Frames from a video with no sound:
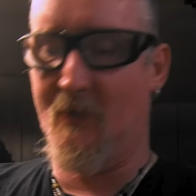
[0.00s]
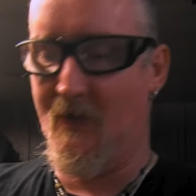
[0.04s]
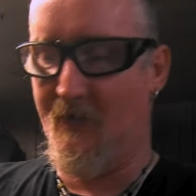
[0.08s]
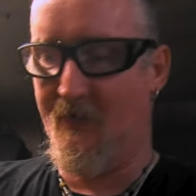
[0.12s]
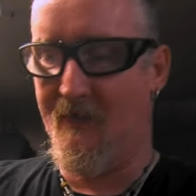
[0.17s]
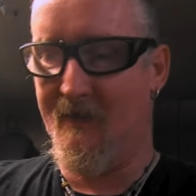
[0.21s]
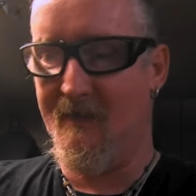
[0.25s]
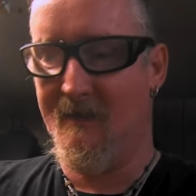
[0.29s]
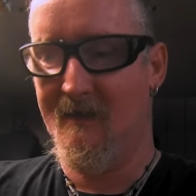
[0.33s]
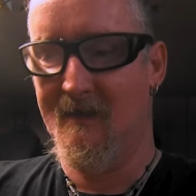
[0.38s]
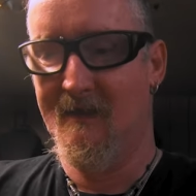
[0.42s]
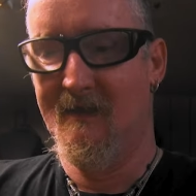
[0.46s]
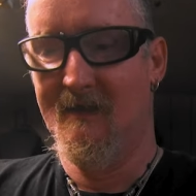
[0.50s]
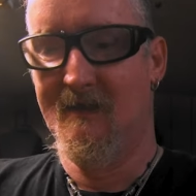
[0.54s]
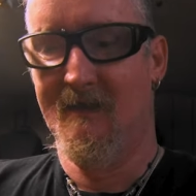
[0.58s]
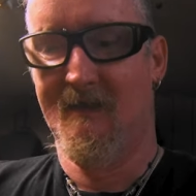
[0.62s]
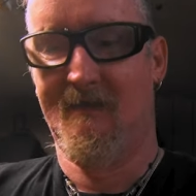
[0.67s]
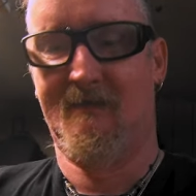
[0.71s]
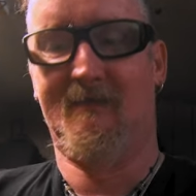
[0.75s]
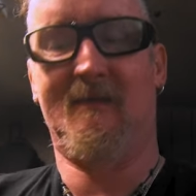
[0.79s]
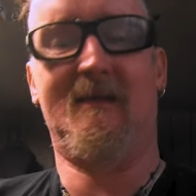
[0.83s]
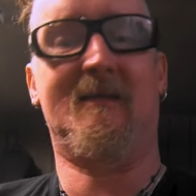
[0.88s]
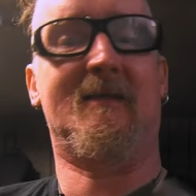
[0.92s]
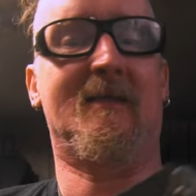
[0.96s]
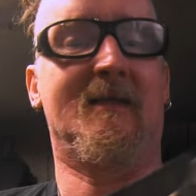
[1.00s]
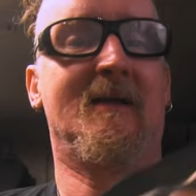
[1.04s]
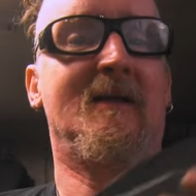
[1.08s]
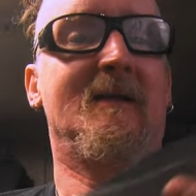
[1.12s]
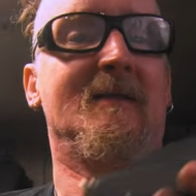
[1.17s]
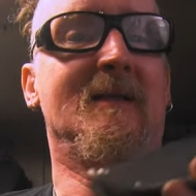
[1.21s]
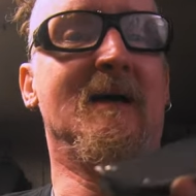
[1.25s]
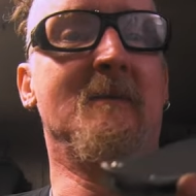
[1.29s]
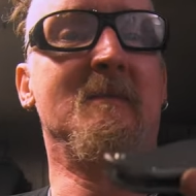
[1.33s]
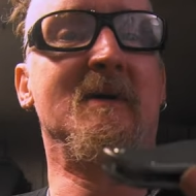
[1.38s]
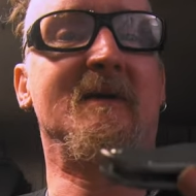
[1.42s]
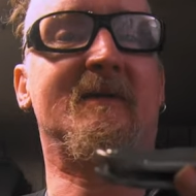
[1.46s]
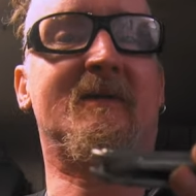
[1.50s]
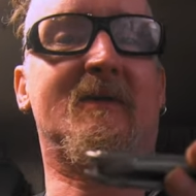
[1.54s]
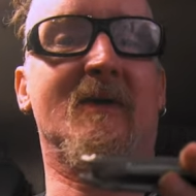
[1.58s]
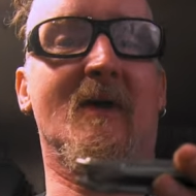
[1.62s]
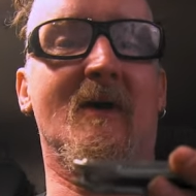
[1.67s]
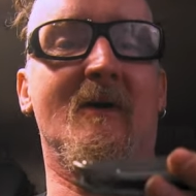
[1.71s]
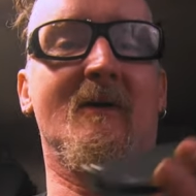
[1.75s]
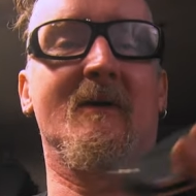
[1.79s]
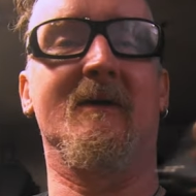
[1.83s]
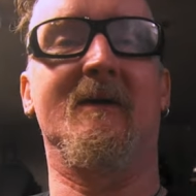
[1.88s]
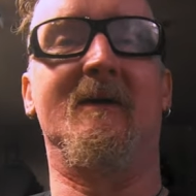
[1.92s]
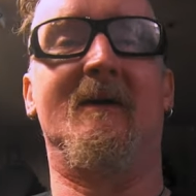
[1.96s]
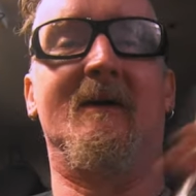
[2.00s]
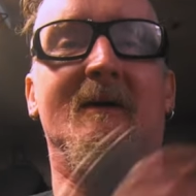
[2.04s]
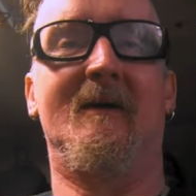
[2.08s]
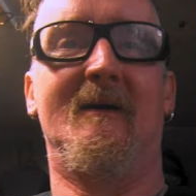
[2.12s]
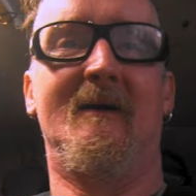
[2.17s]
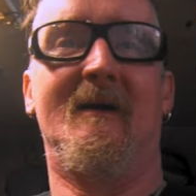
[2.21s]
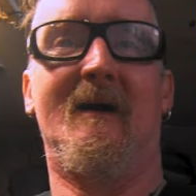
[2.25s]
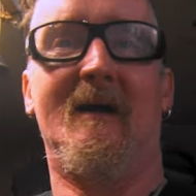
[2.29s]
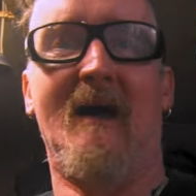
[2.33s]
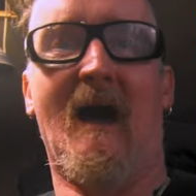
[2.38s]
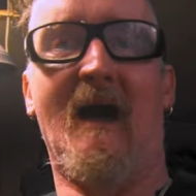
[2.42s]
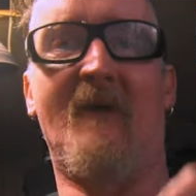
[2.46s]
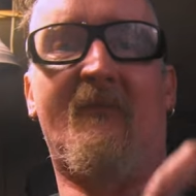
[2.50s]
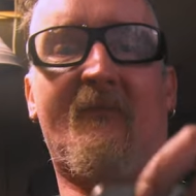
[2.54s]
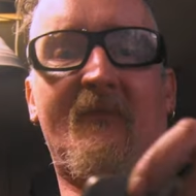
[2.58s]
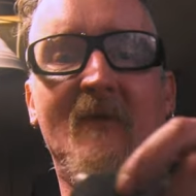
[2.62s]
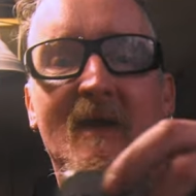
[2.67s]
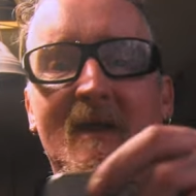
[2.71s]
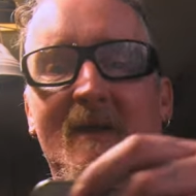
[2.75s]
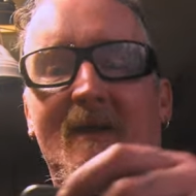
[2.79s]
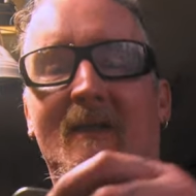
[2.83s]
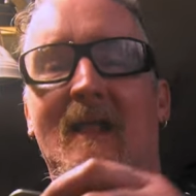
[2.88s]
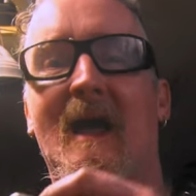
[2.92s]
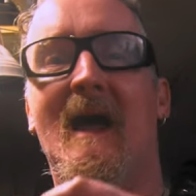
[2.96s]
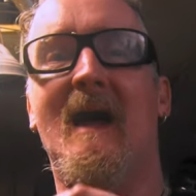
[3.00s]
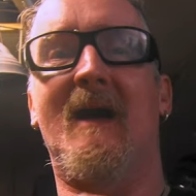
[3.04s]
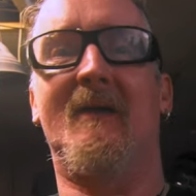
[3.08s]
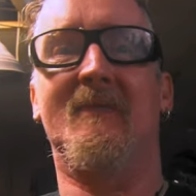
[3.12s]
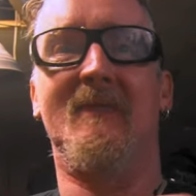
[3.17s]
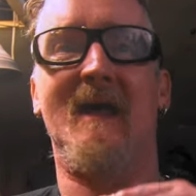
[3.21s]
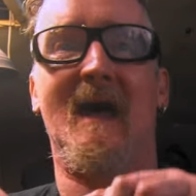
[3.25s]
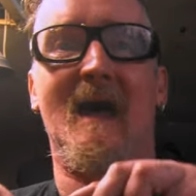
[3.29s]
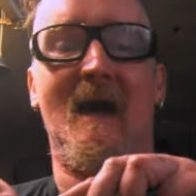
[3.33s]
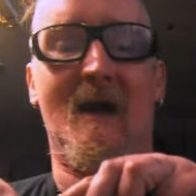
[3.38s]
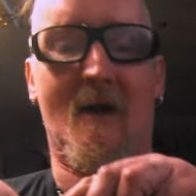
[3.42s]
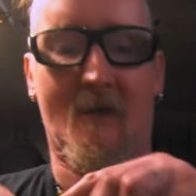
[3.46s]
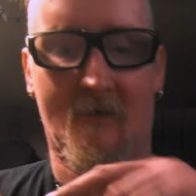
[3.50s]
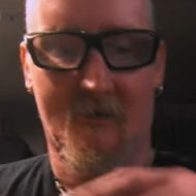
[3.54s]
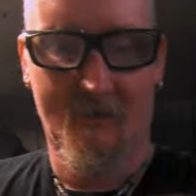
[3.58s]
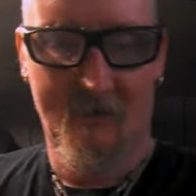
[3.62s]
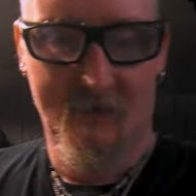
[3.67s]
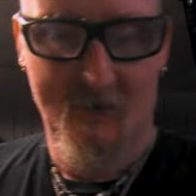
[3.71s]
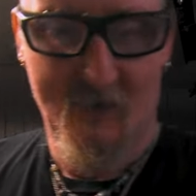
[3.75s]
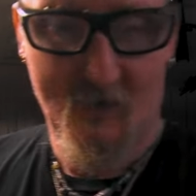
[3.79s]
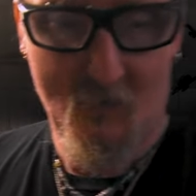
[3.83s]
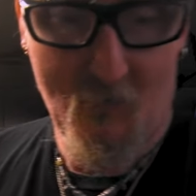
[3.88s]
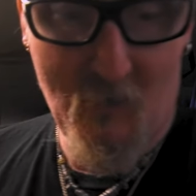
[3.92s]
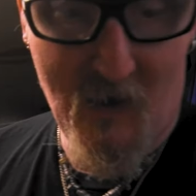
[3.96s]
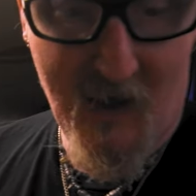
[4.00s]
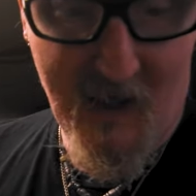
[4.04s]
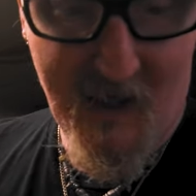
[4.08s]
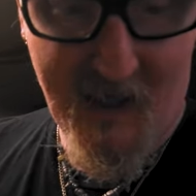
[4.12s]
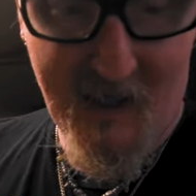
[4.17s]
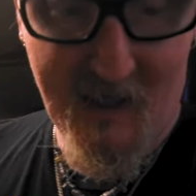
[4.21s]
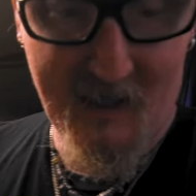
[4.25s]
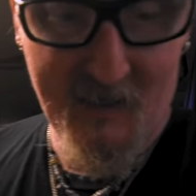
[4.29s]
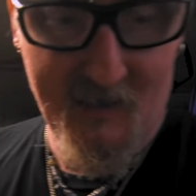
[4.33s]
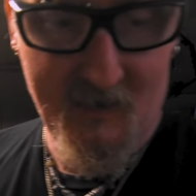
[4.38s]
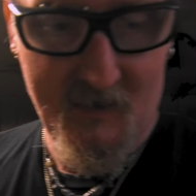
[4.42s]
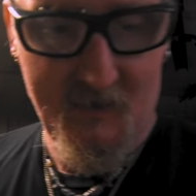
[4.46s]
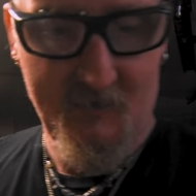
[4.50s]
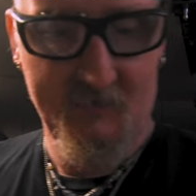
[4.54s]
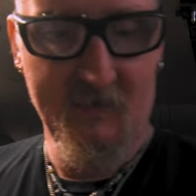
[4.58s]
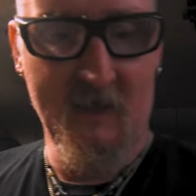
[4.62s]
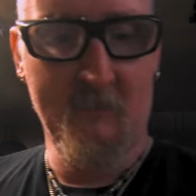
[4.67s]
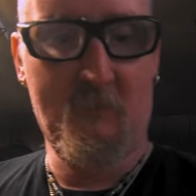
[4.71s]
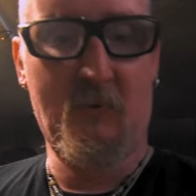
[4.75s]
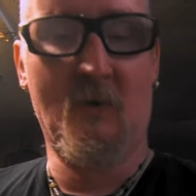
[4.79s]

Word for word: with it. Let, let me show you. I figured out now why they